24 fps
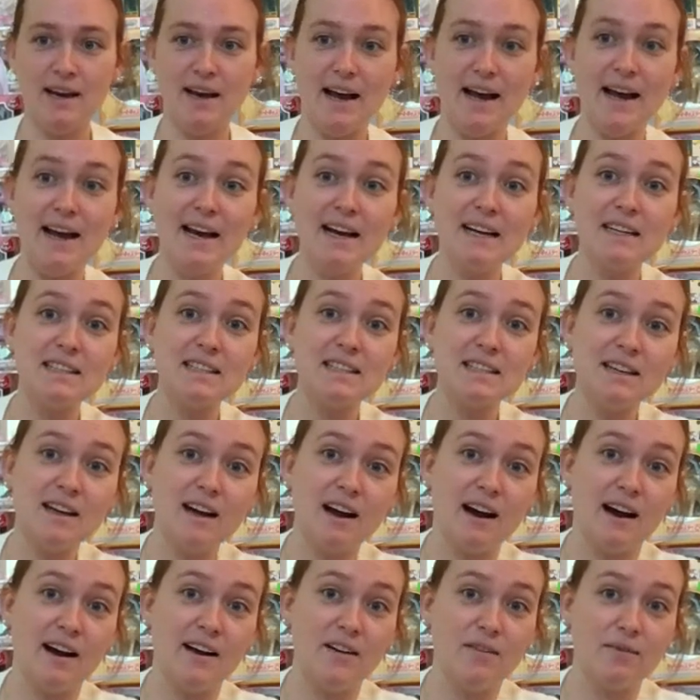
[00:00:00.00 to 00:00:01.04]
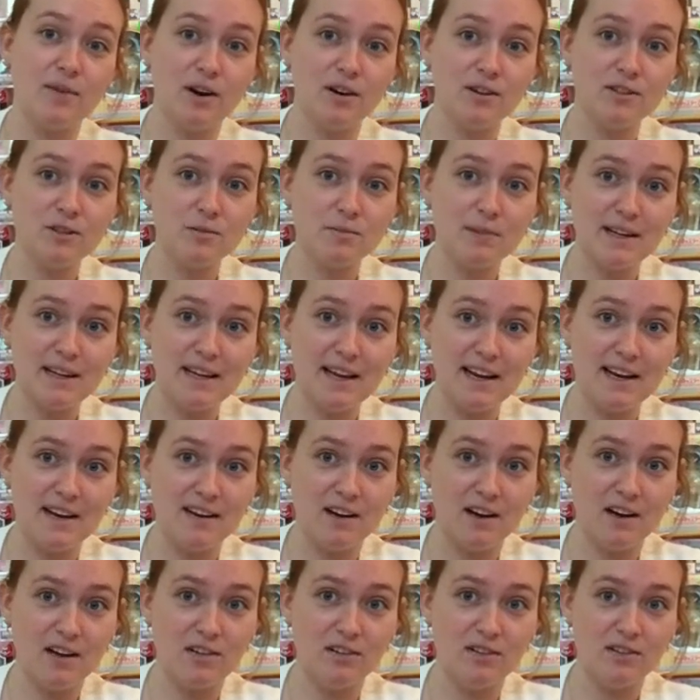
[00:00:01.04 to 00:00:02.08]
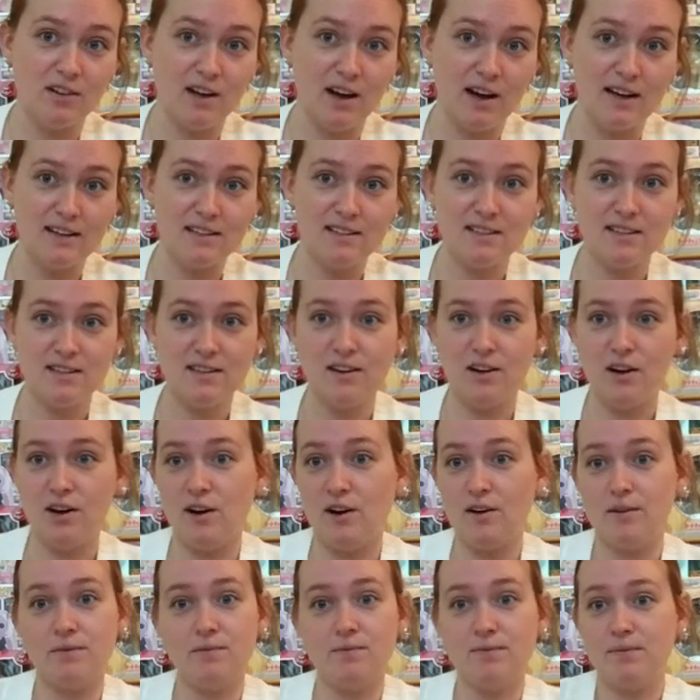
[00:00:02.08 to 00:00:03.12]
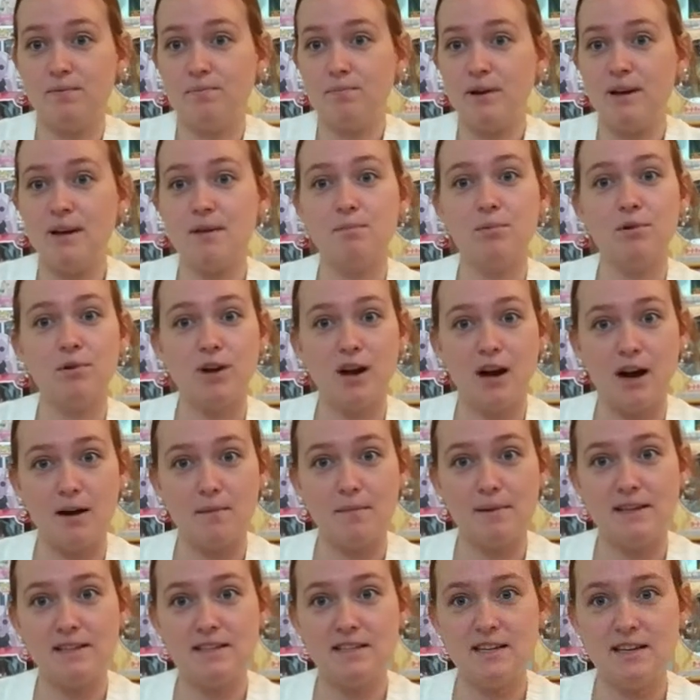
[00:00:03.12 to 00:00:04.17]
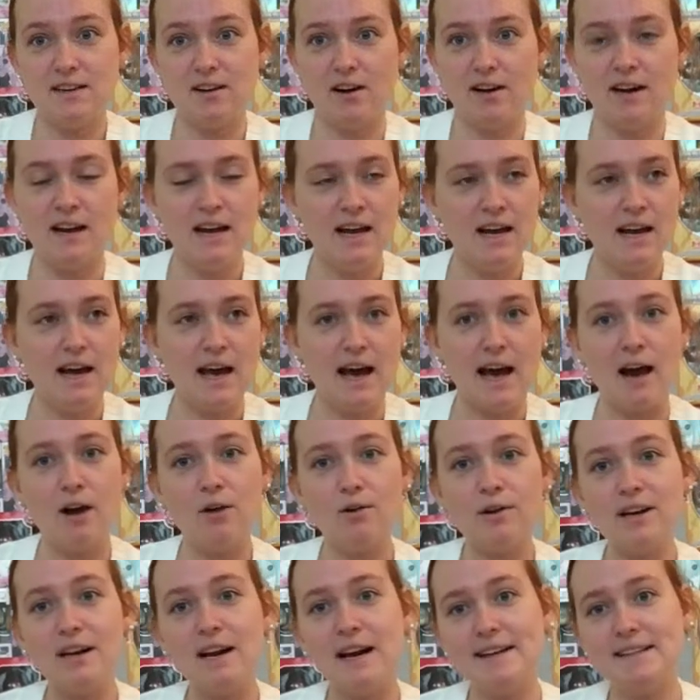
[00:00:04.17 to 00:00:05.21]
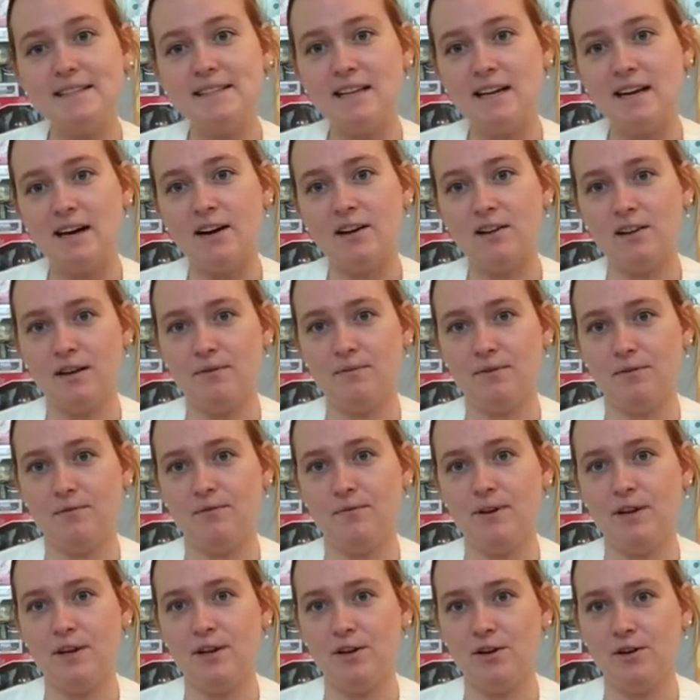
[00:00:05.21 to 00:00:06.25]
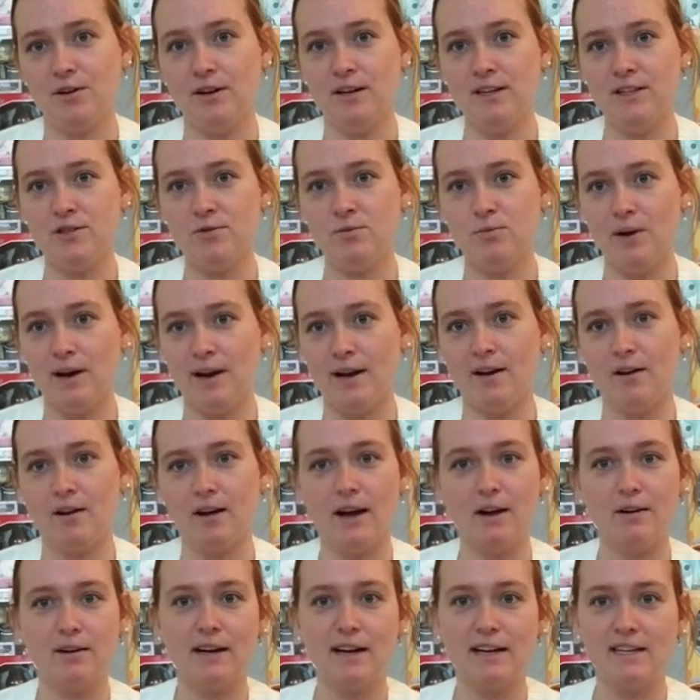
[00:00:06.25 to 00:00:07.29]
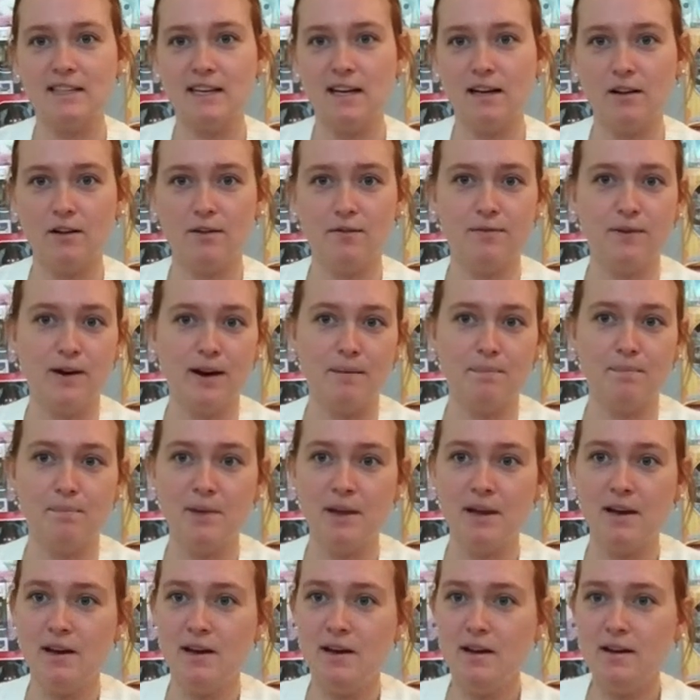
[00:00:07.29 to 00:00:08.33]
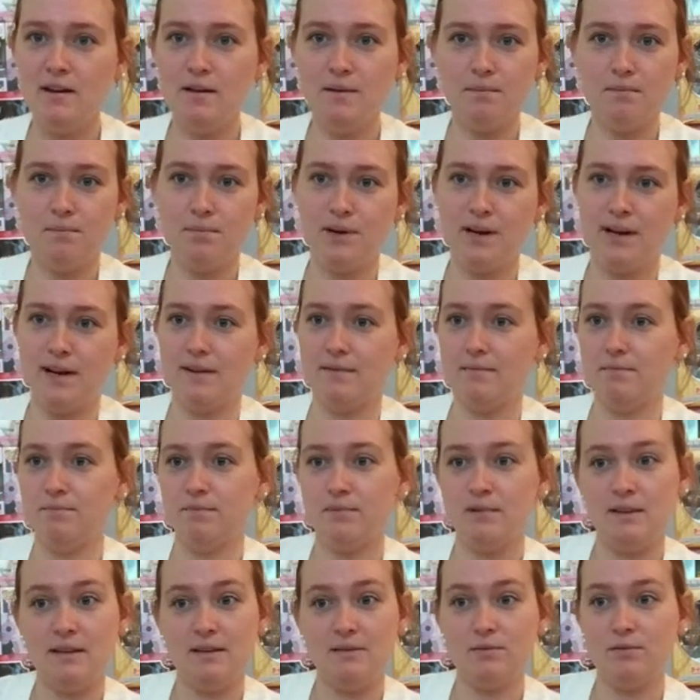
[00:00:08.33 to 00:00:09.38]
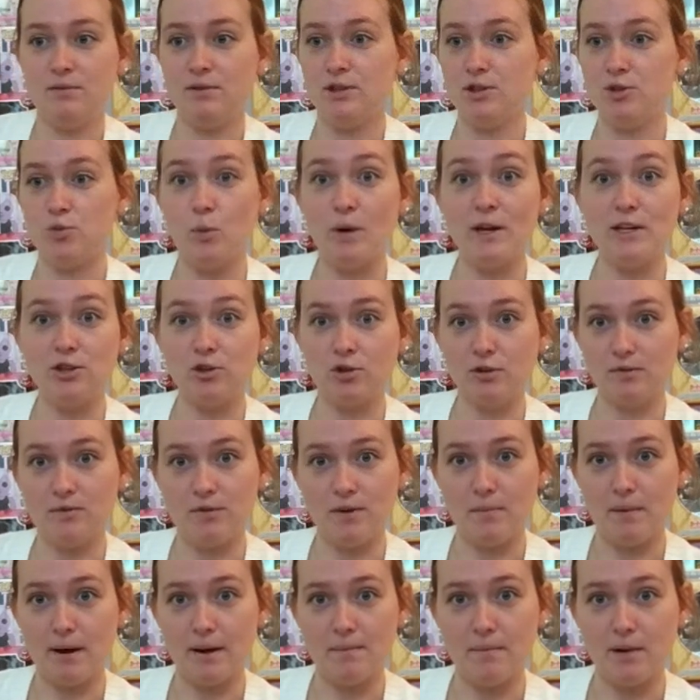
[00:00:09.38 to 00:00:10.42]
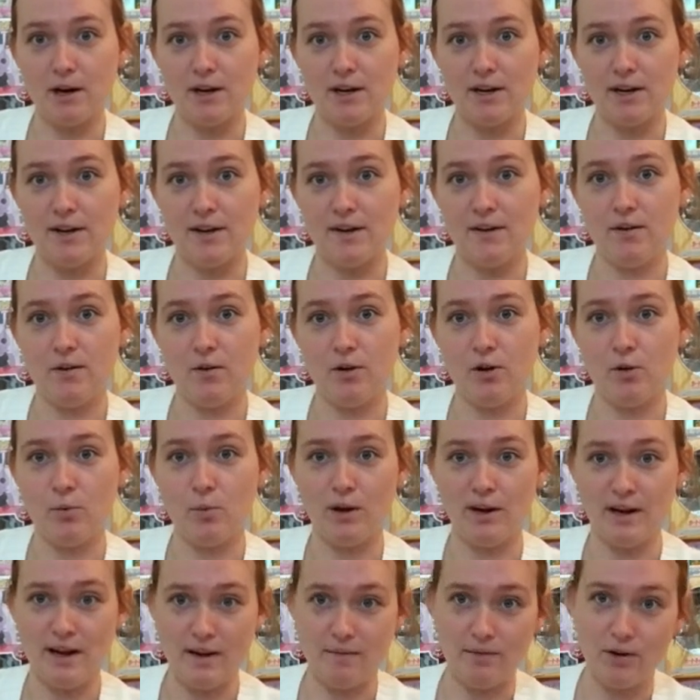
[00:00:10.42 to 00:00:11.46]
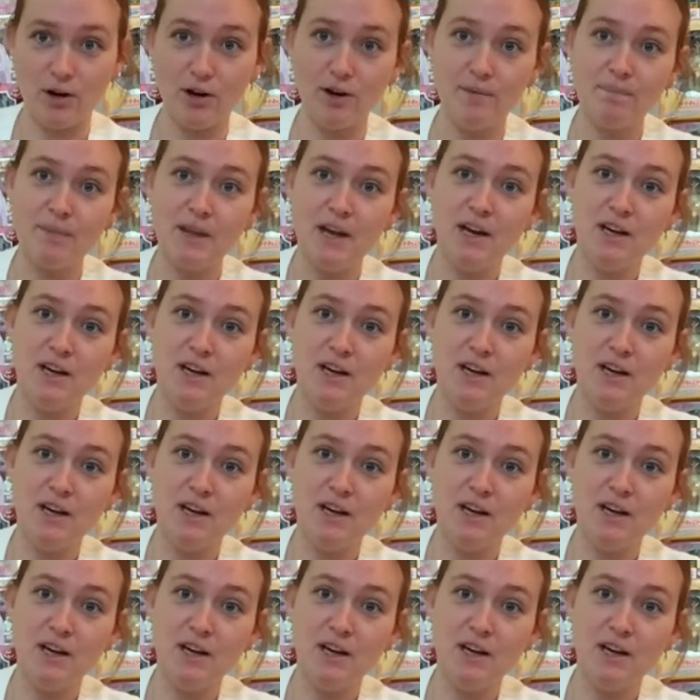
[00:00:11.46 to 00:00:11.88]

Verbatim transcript: And I have also been getting a lot of people commenting on, how can I tell if a figure is real? How can I tell if I'm being swindled for my money or whatever?